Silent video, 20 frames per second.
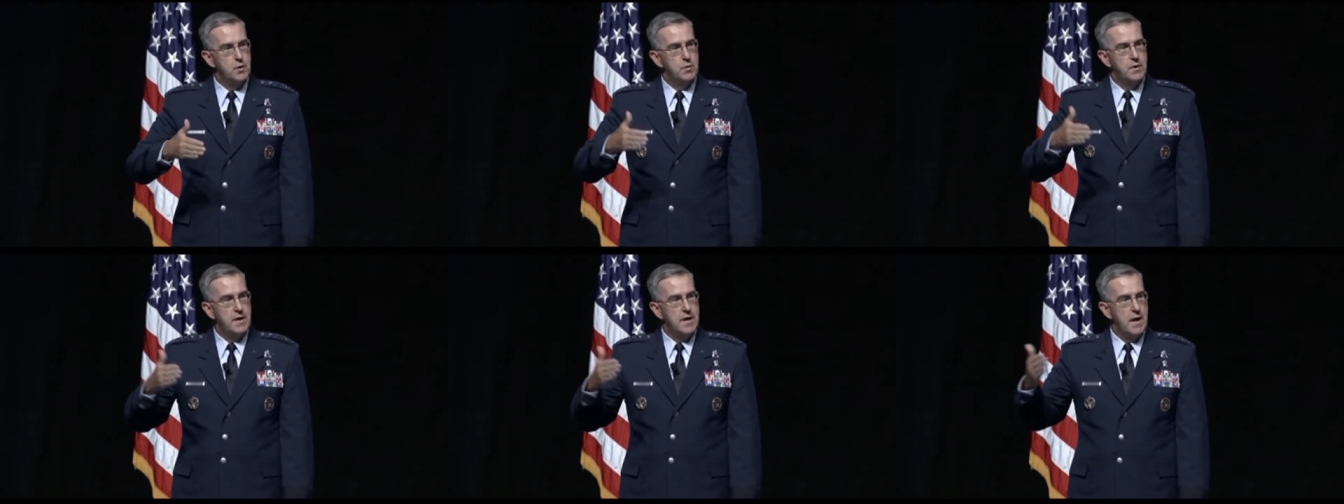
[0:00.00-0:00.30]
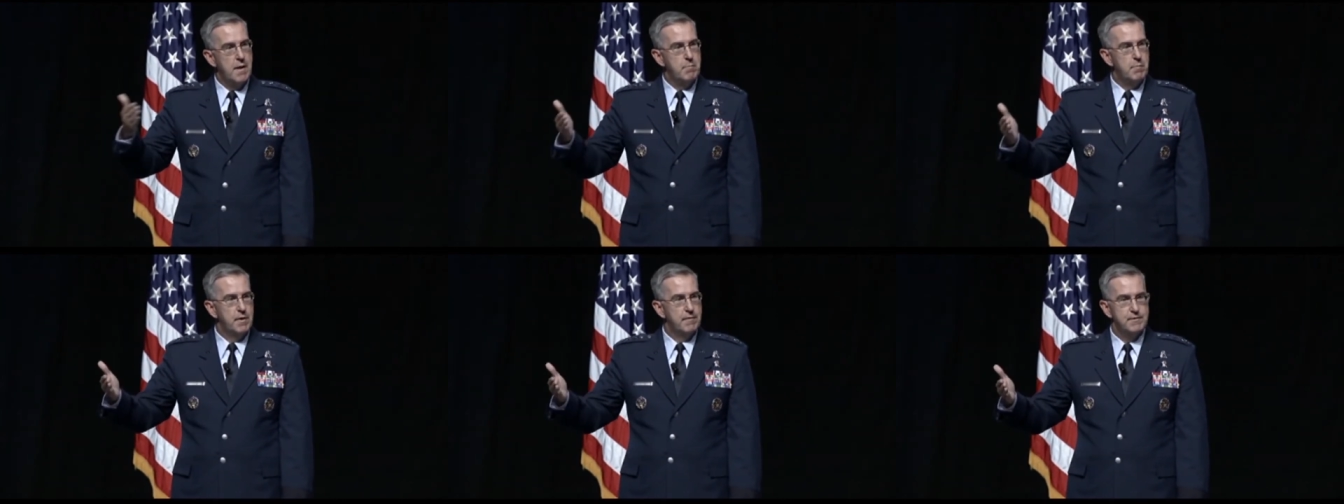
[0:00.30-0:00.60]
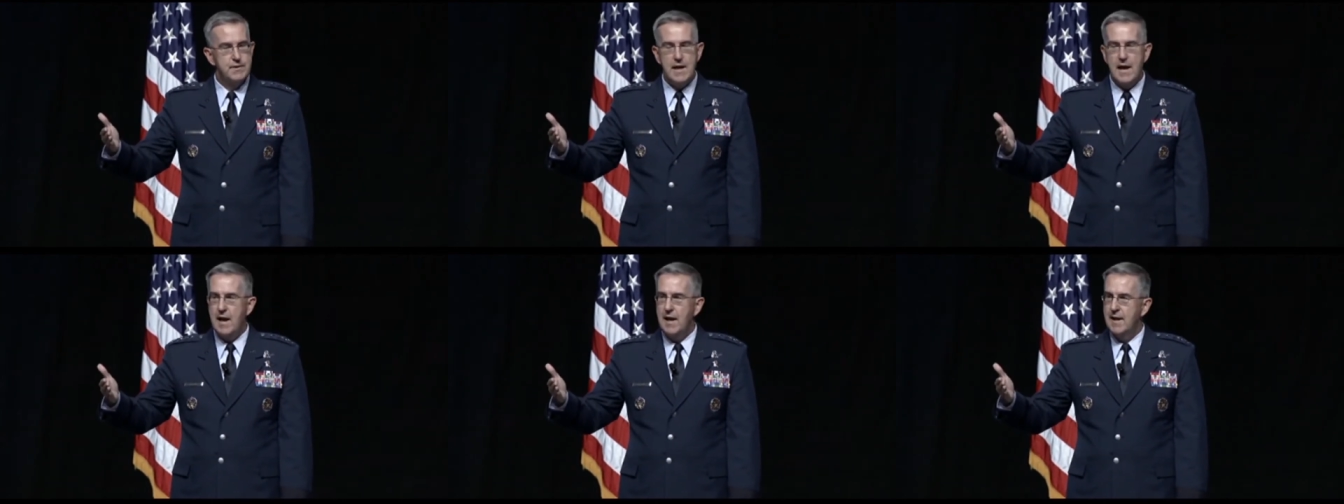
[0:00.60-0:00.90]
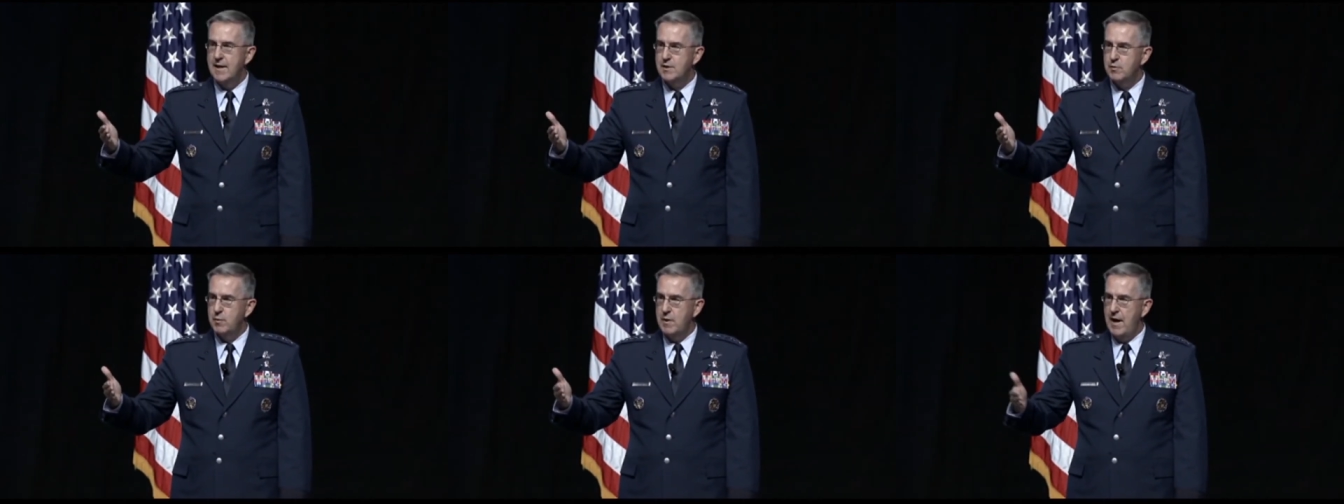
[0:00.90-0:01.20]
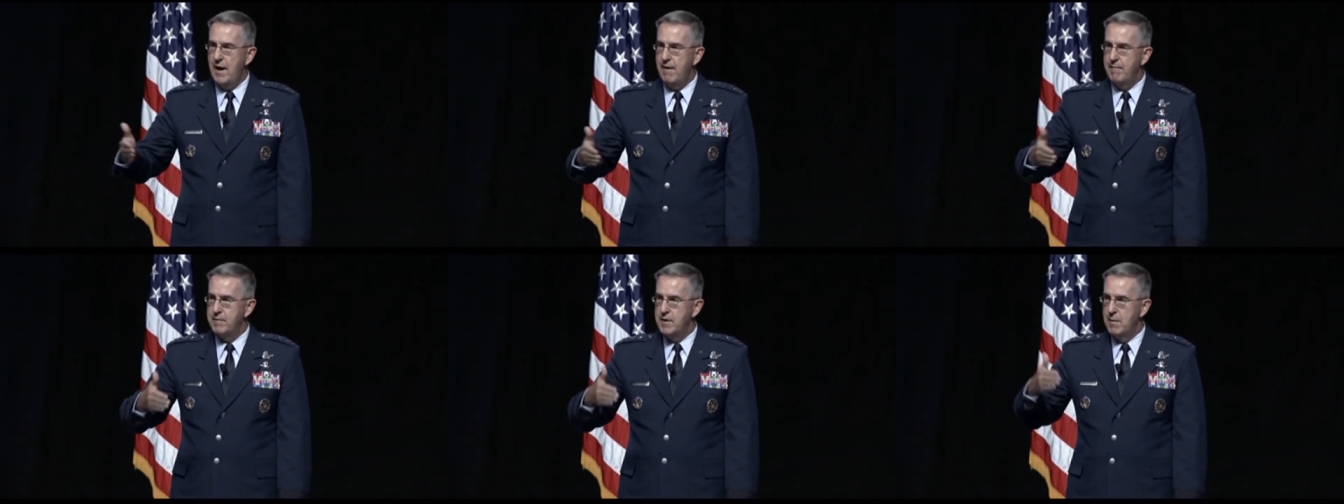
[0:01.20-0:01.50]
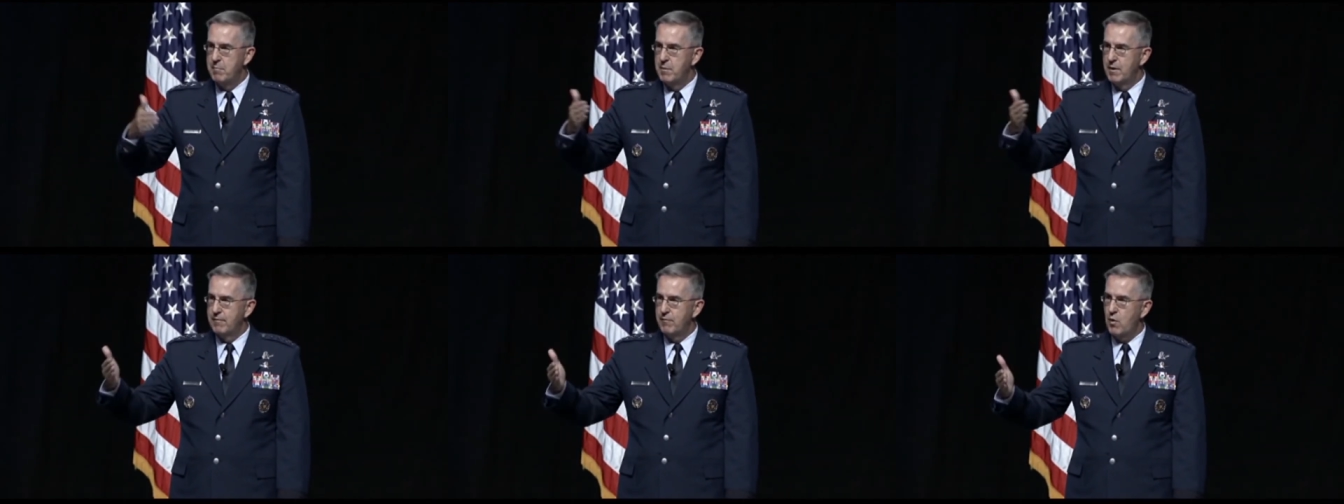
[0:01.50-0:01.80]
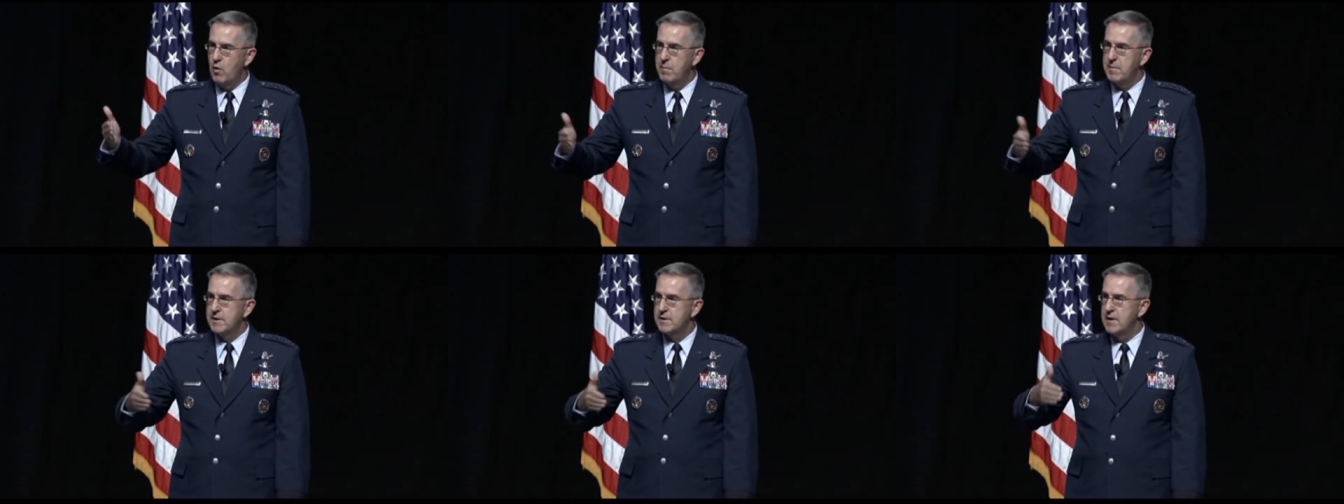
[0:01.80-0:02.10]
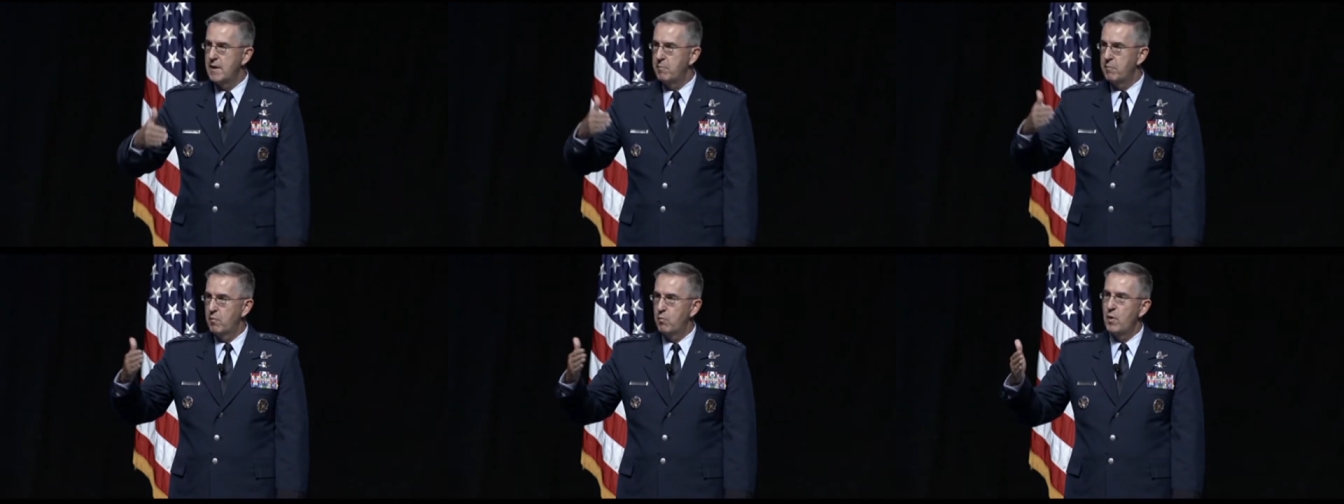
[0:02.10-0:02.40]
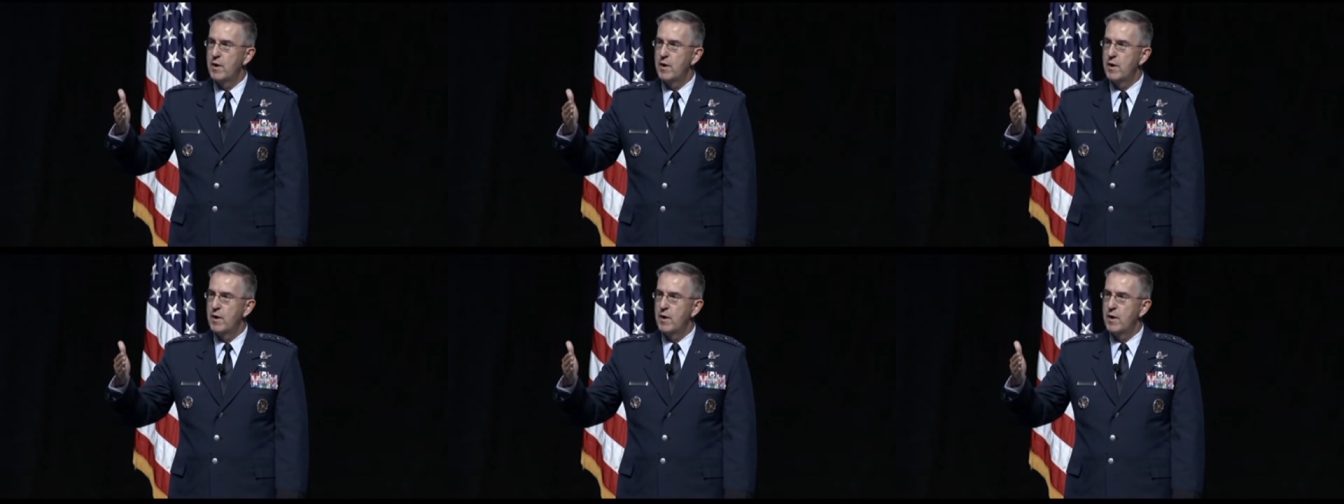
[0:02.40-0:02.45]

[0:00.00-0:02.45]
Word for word: but do the number of satellites we have, number of orbits.